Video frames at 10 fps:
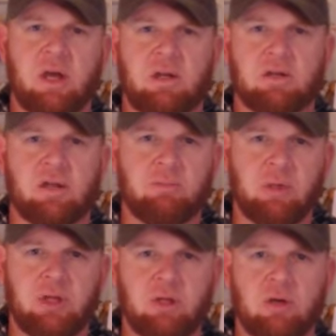kind of let
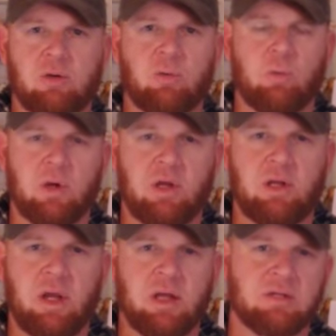me know
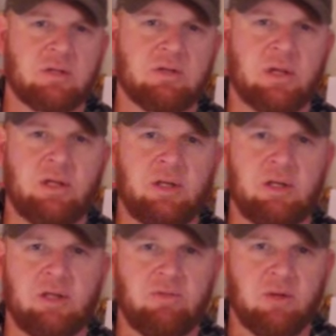what answers I need to
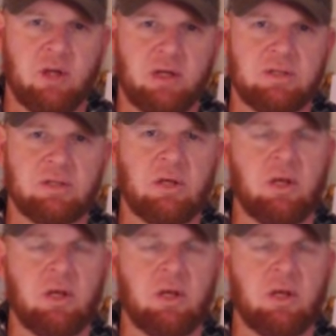give you guys,